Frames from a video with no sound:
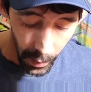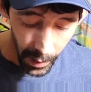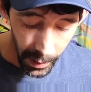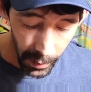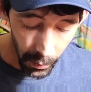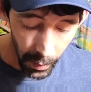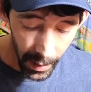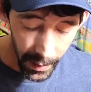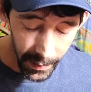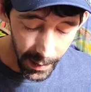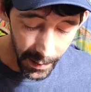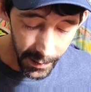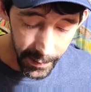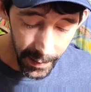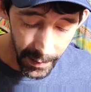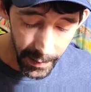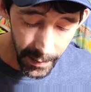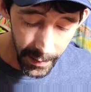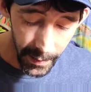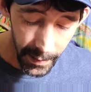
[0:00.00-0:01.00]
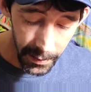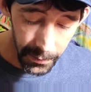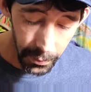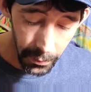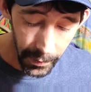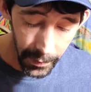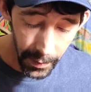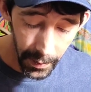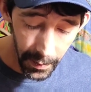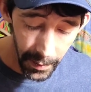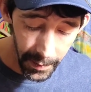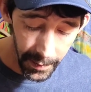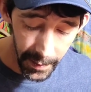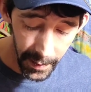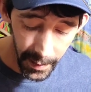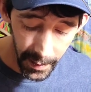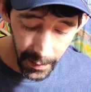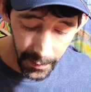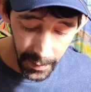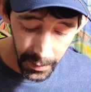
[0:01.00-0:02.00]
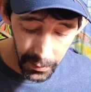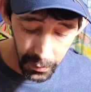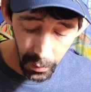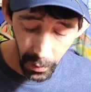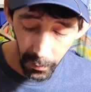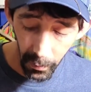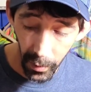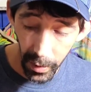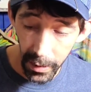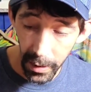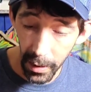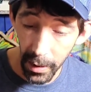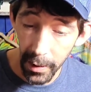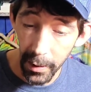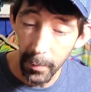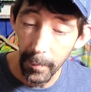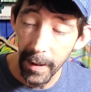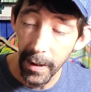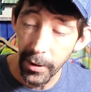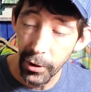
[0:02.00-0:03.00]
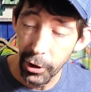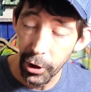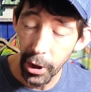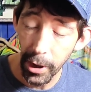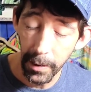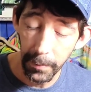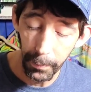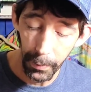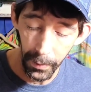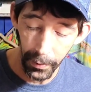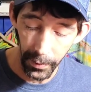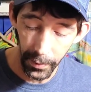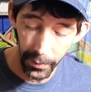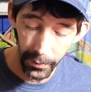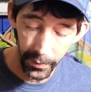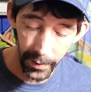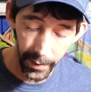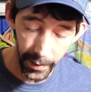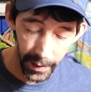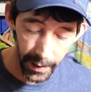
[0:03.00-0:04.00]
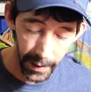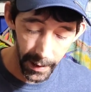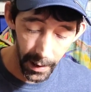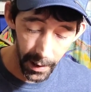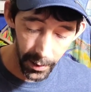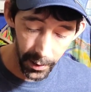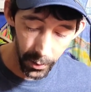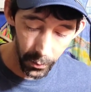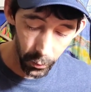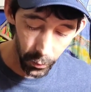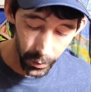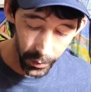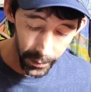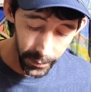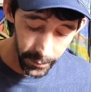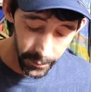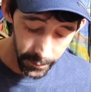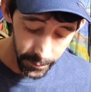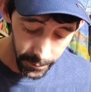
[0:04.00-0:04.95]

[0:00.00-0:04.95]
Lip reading: anyways, I seen this one on there. This one was a little bit cheaper than the other one.